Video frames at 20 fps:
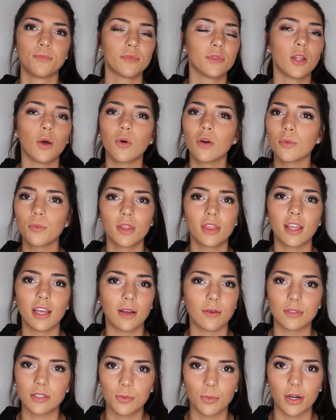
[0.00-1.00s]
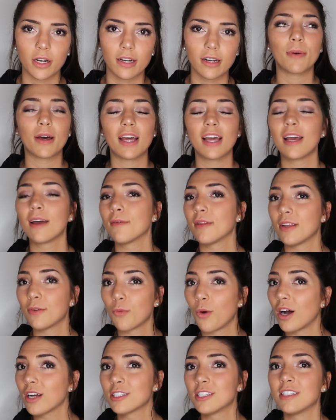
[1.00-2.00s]
No one would think it was weird, but in
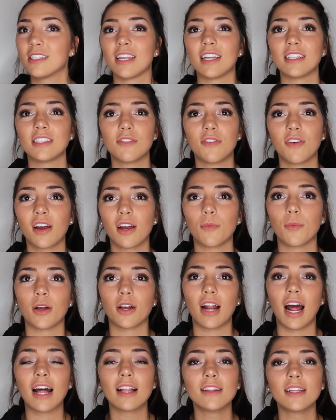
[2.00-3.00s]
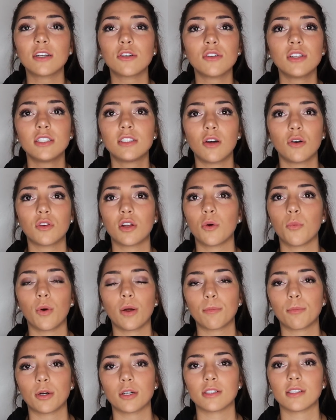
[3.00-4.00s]
Washington, it's very weird. I literally don't know
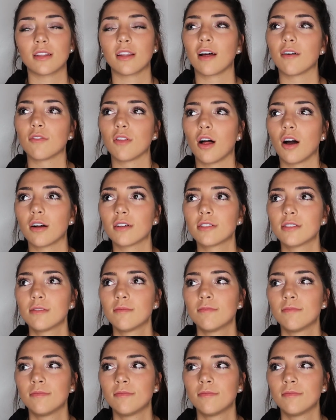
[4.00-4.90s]
one person that vlogs.